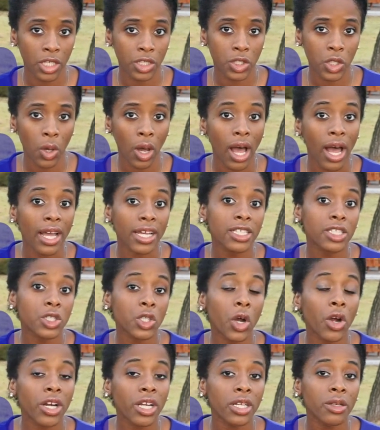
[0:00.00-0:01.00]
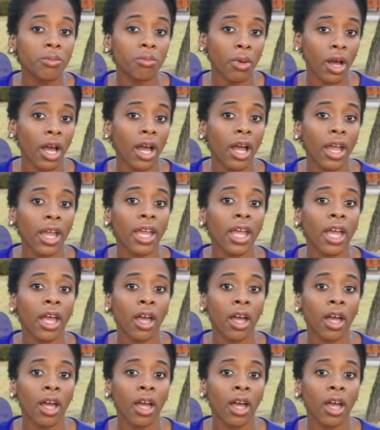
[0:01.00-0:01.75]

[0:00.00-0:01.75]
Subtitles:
So I started my